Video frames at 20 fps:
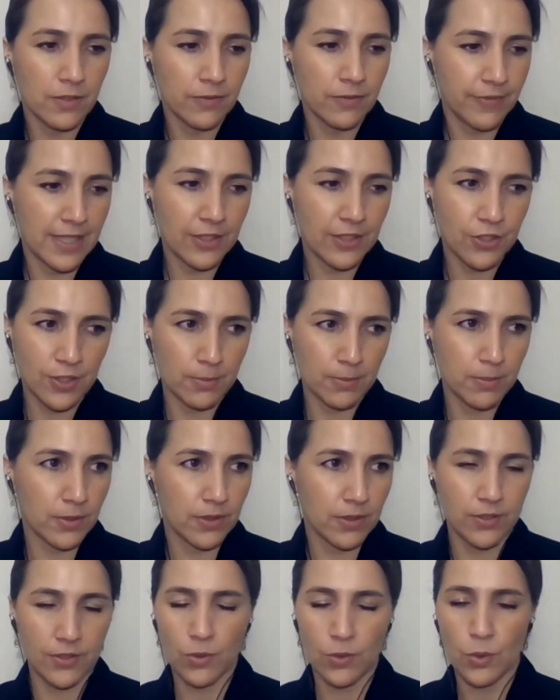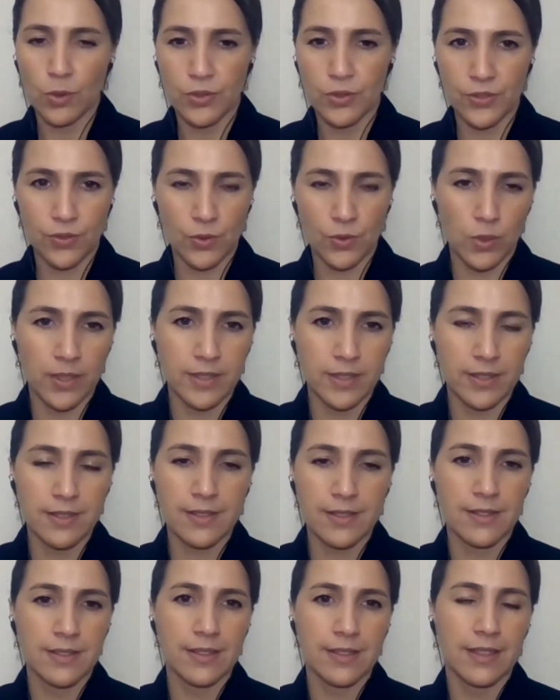vegetables, all
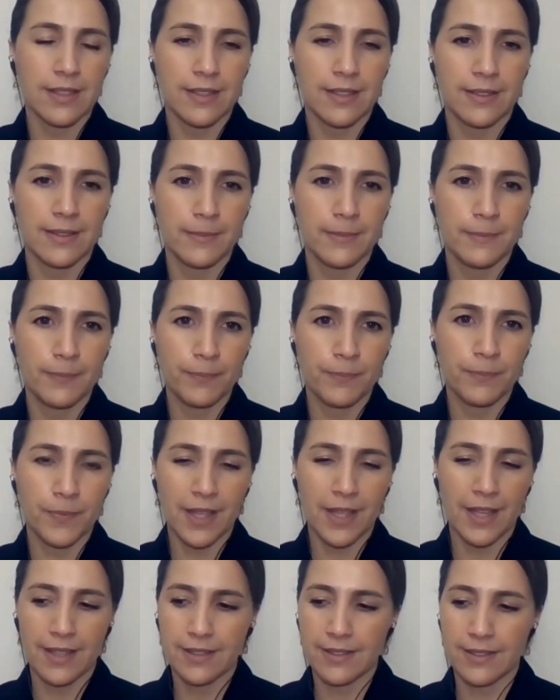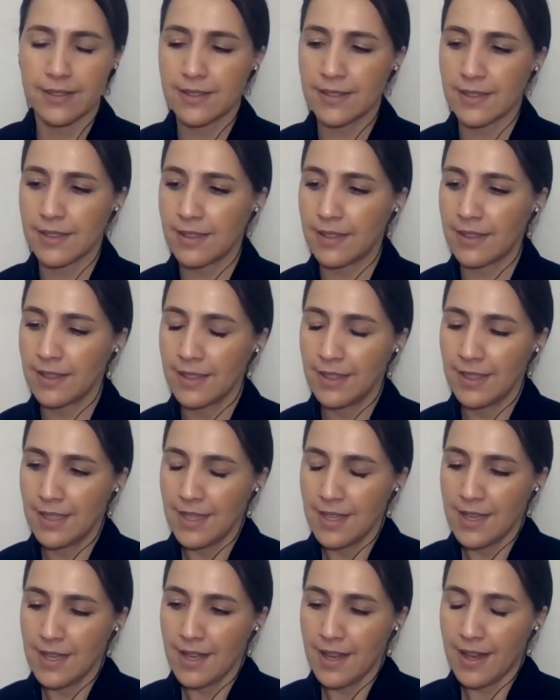sorts, and
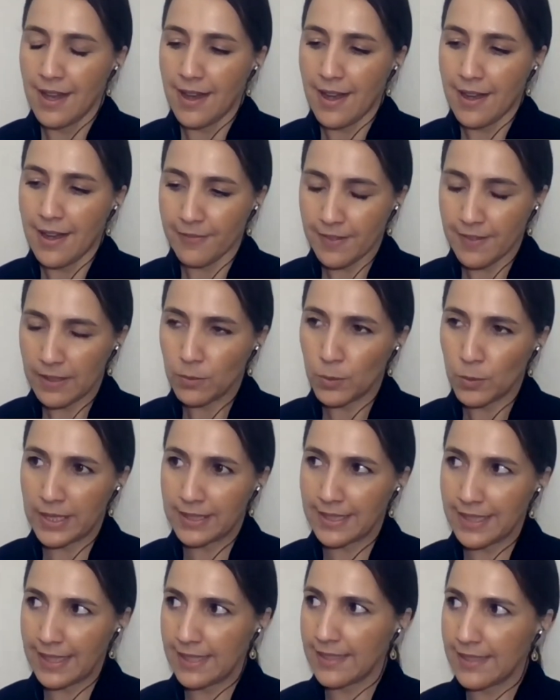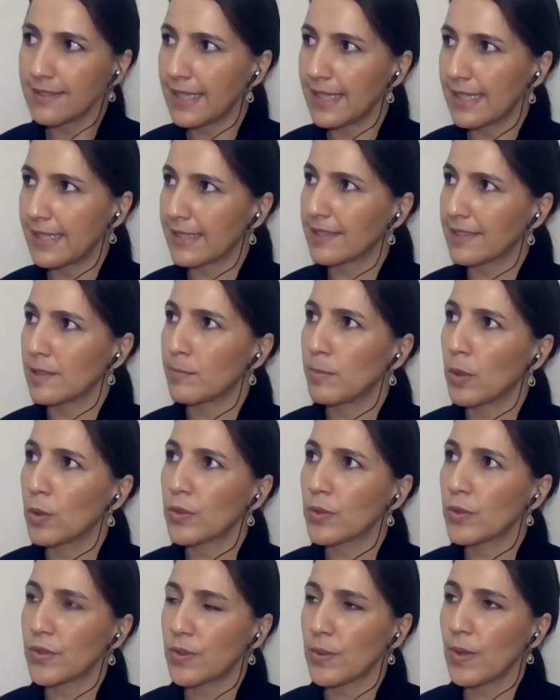I feel when kids get
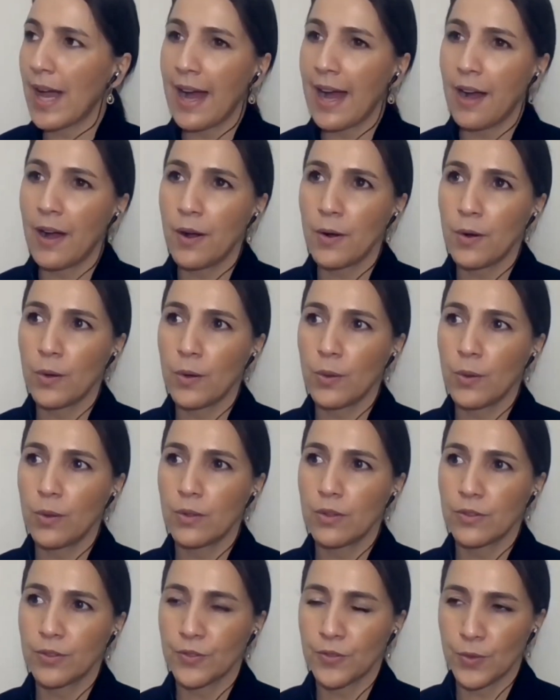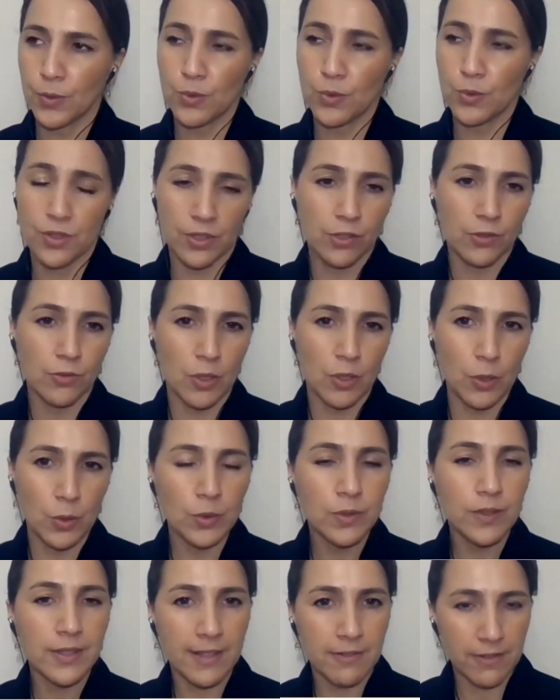exposed to how foods are
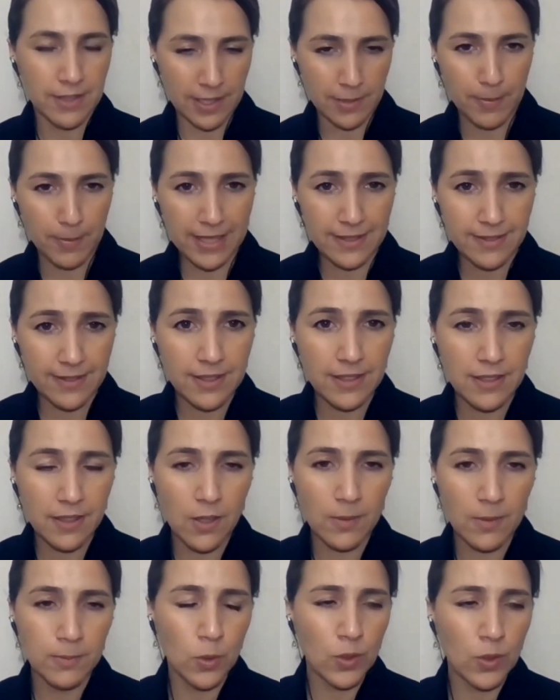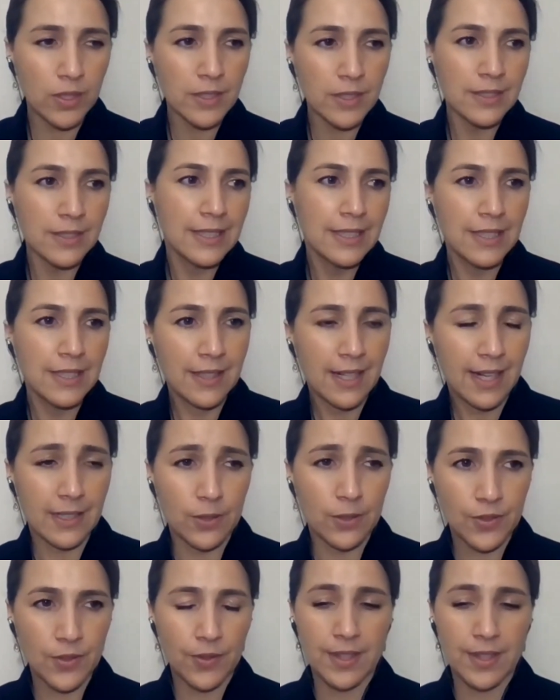grown, they respect it a lot more. I
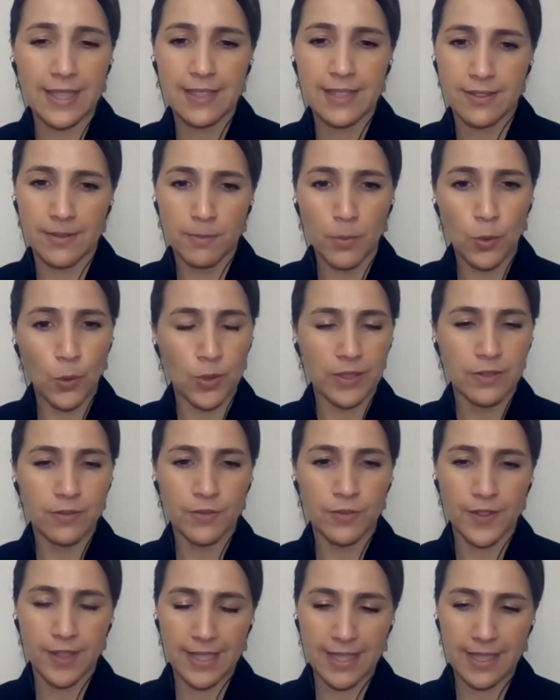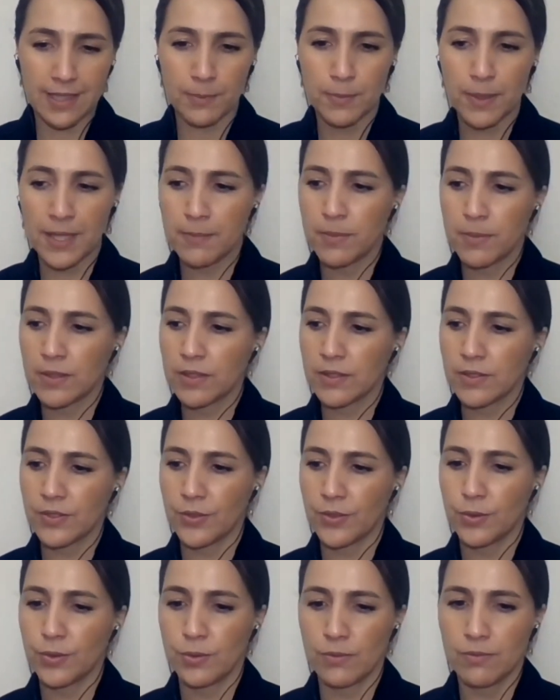also think it's important for the young people
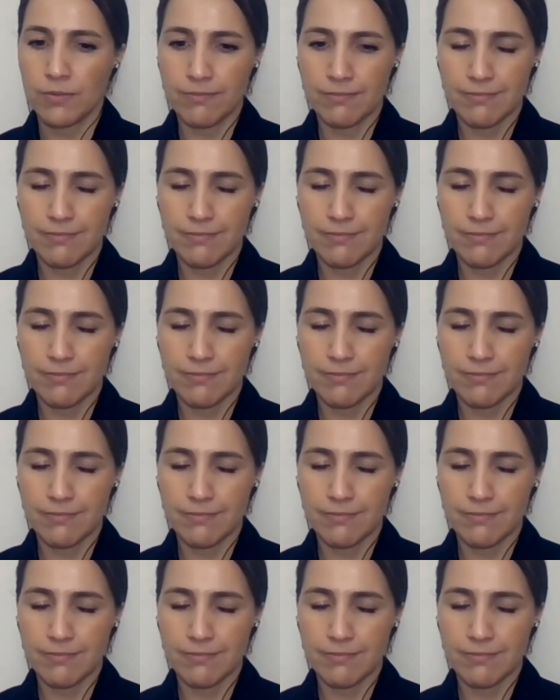to